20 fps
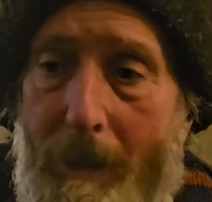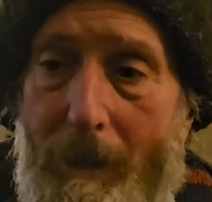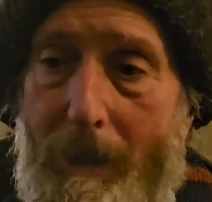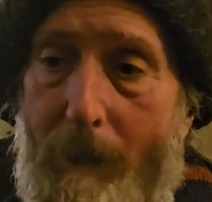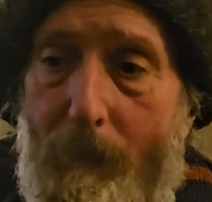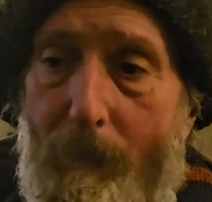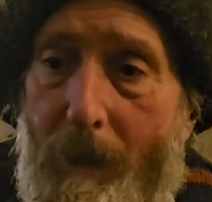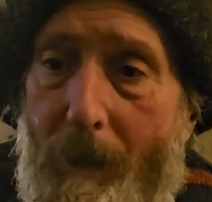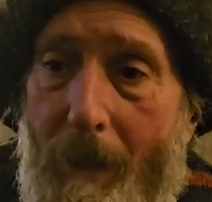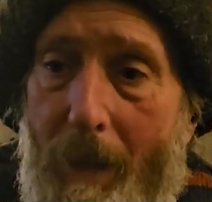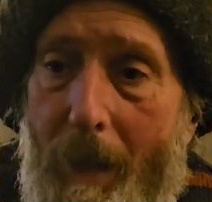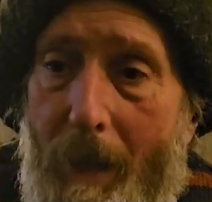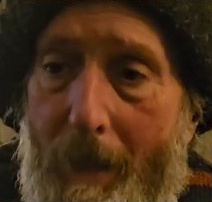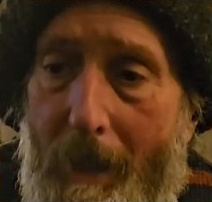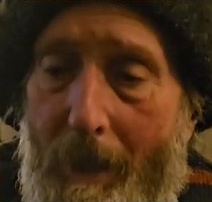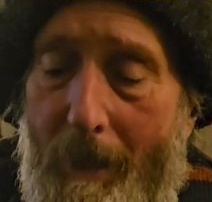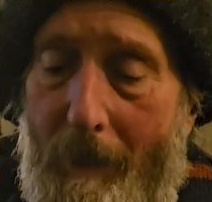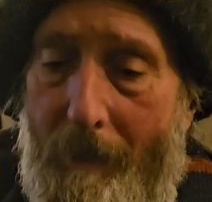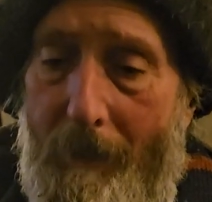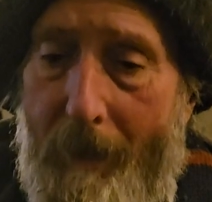She would not
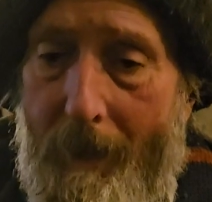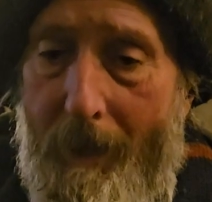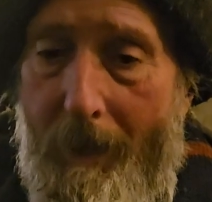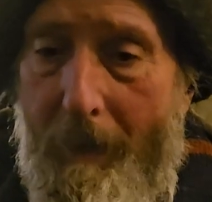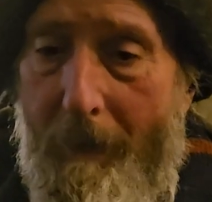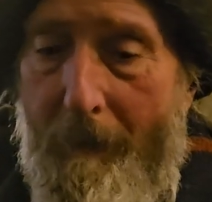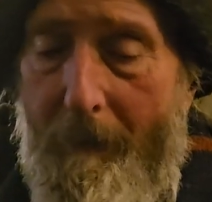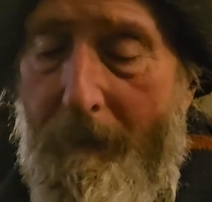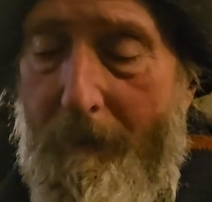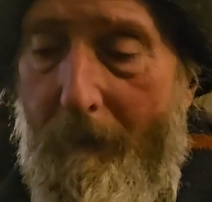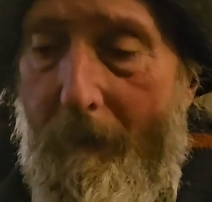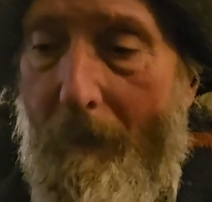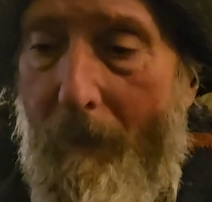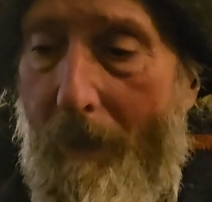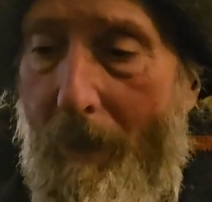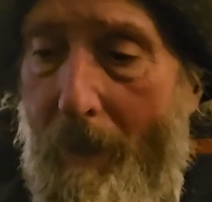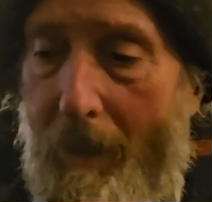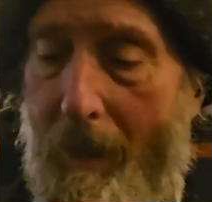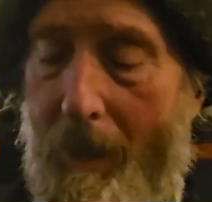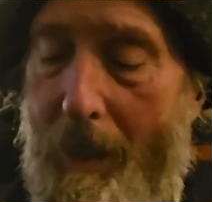have.
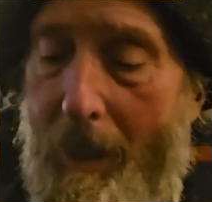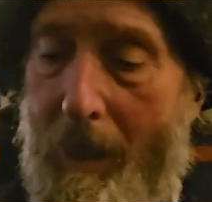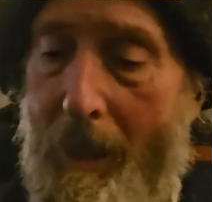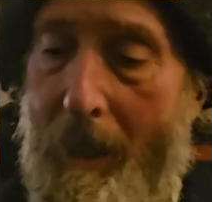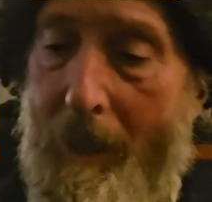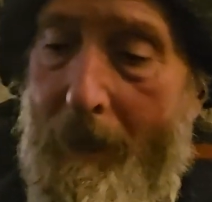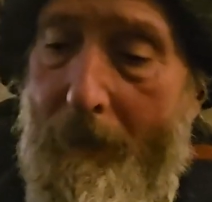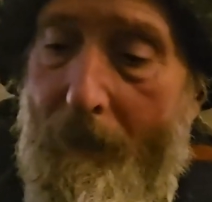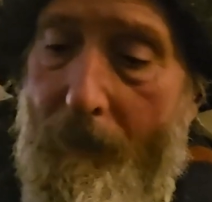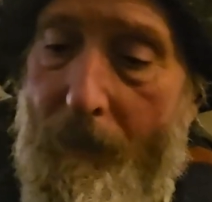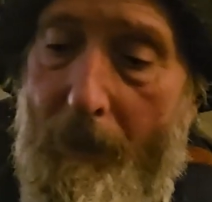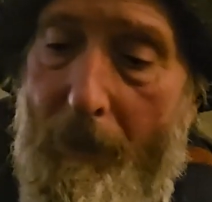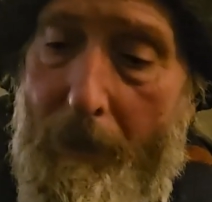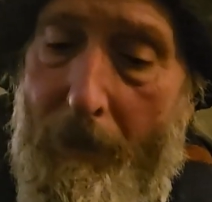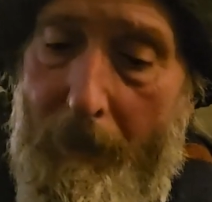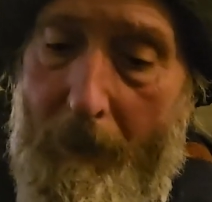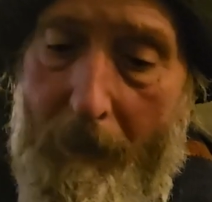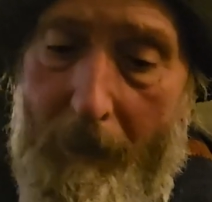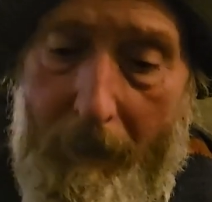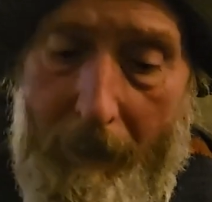And
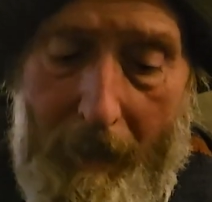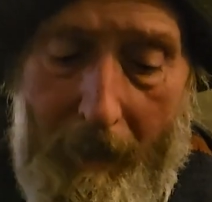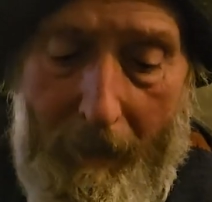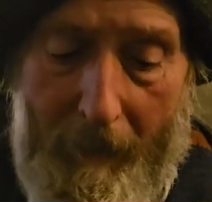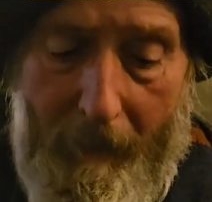so,